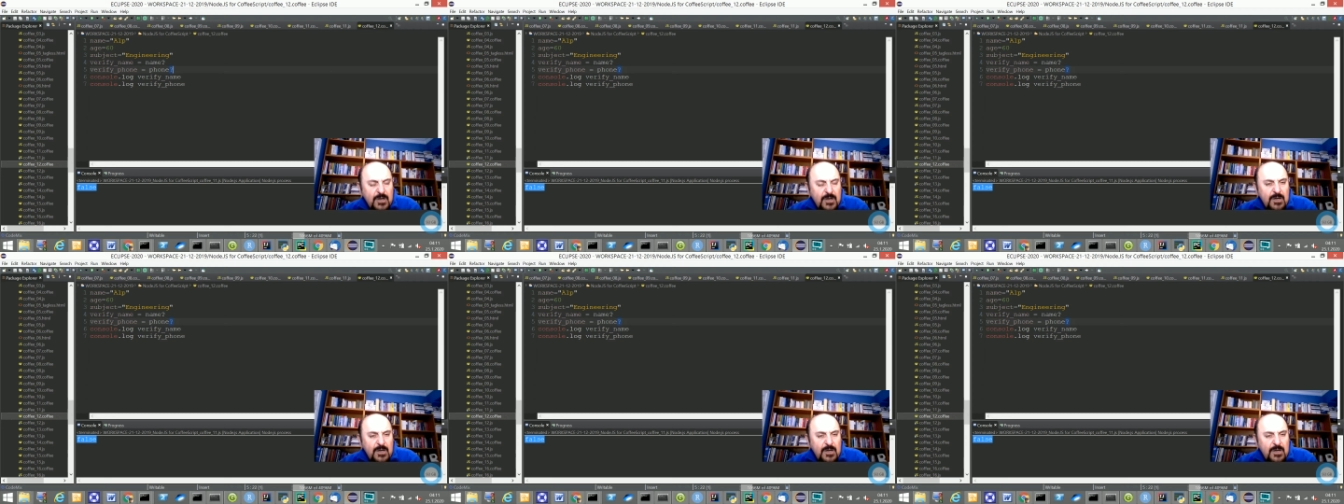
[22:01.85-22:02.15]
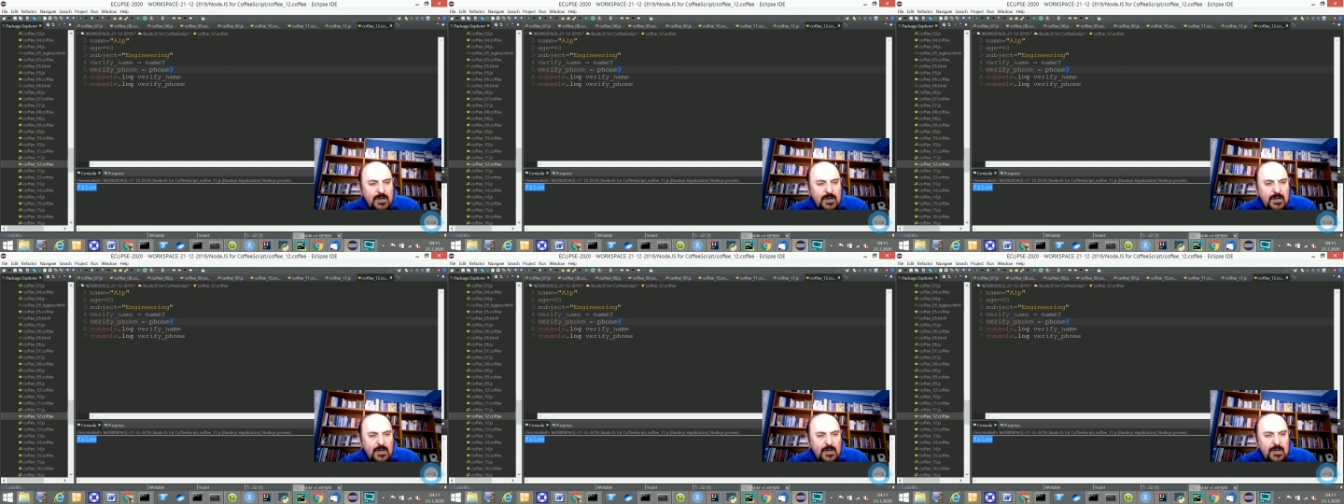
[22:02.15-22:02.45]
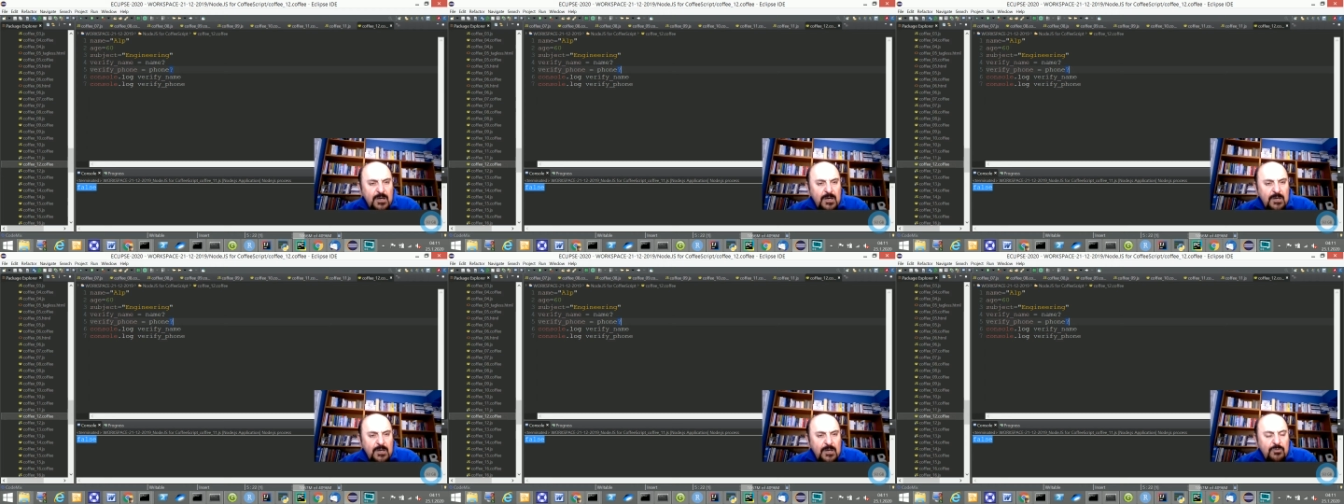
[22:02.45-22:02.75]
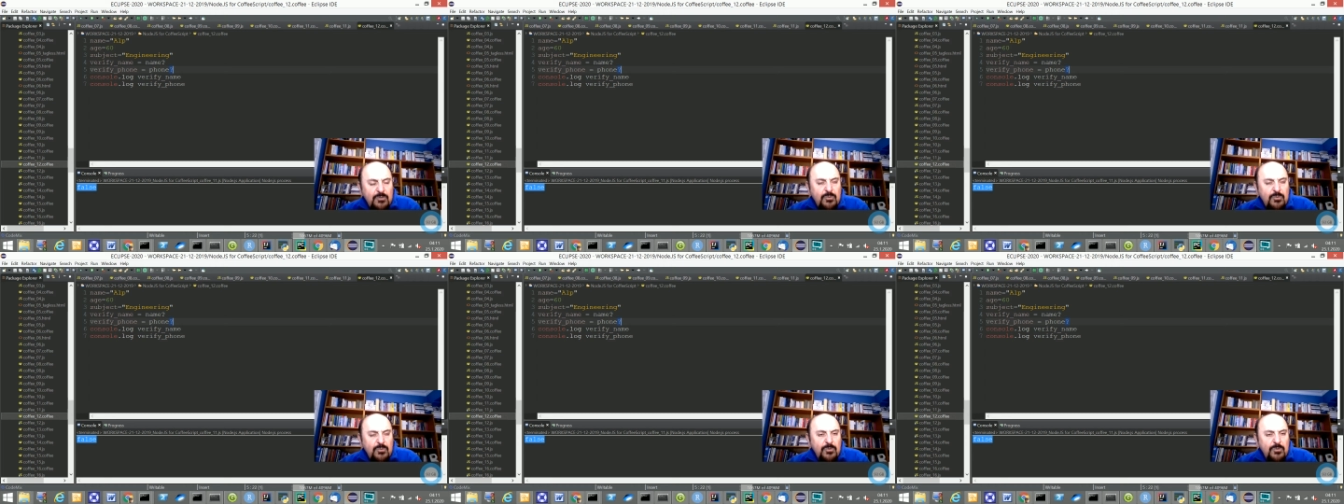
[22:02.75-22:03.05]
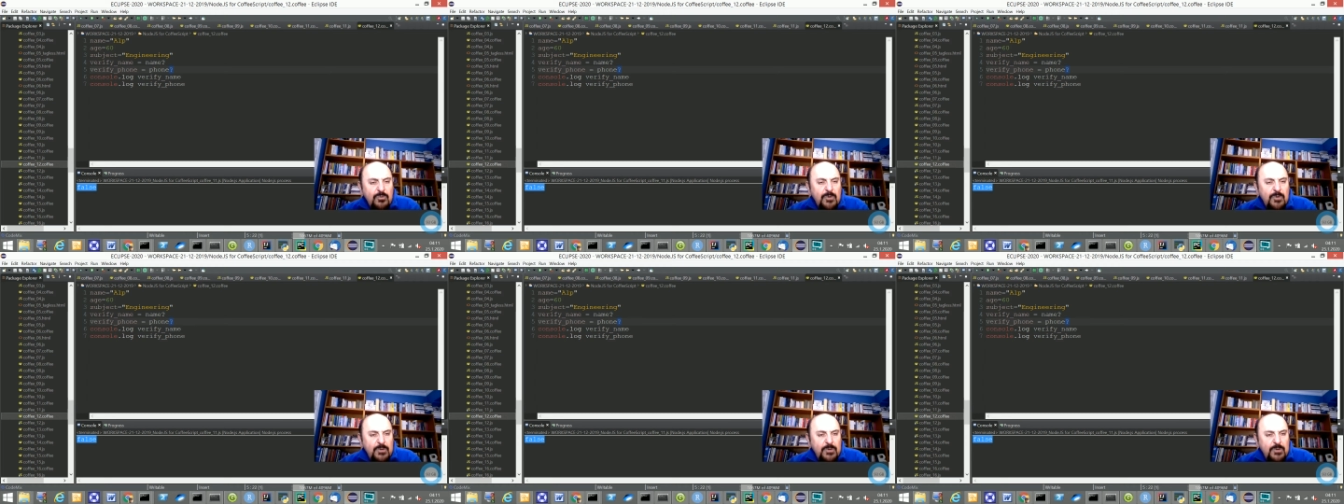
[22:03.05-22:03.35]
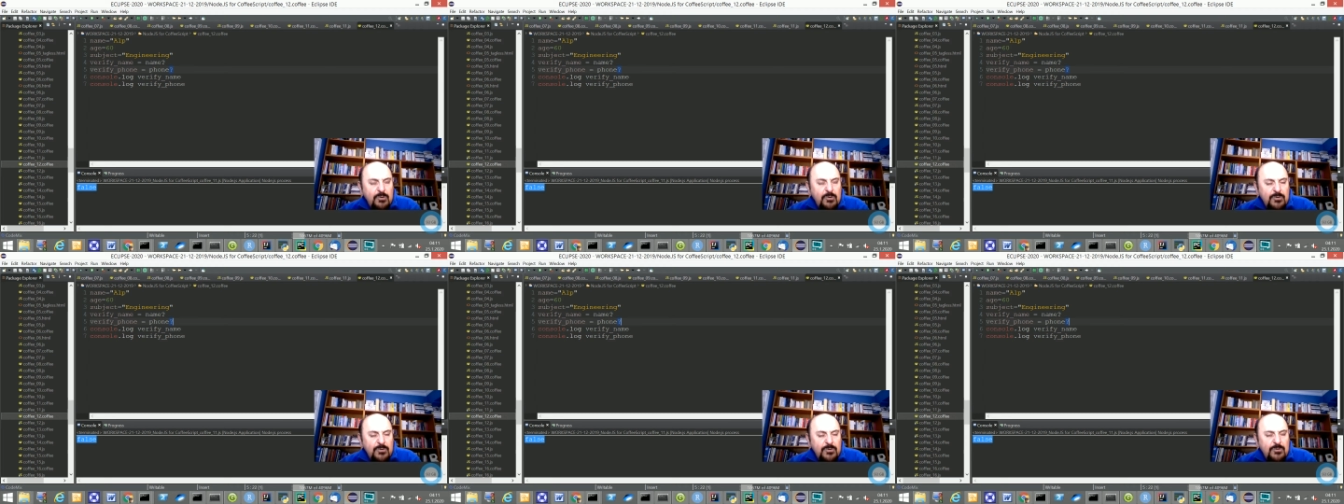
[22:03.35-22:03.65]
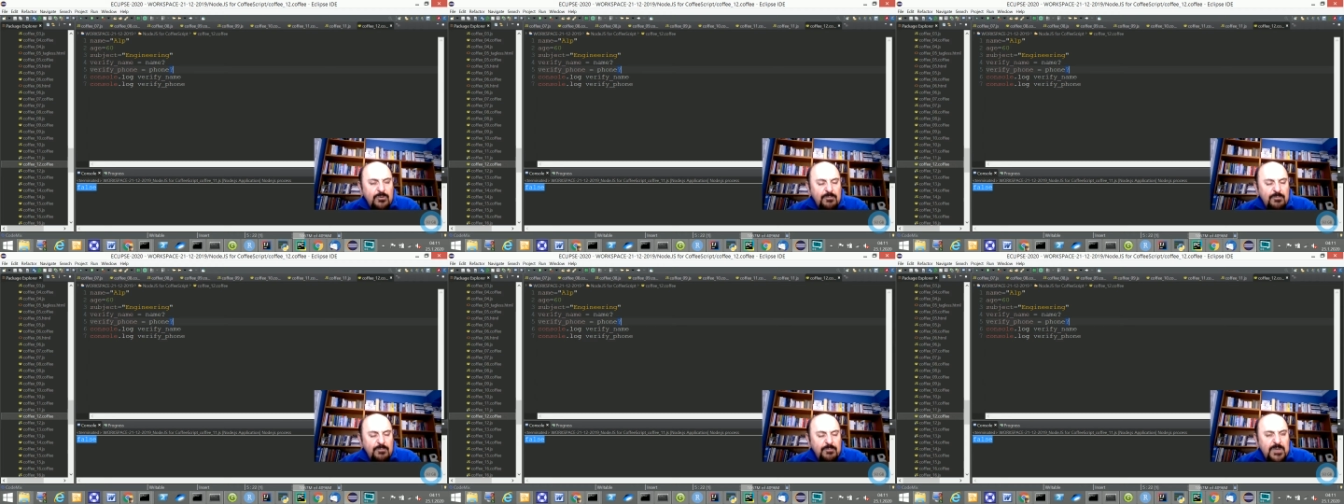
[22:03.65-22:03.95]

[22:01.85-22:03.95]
in order to print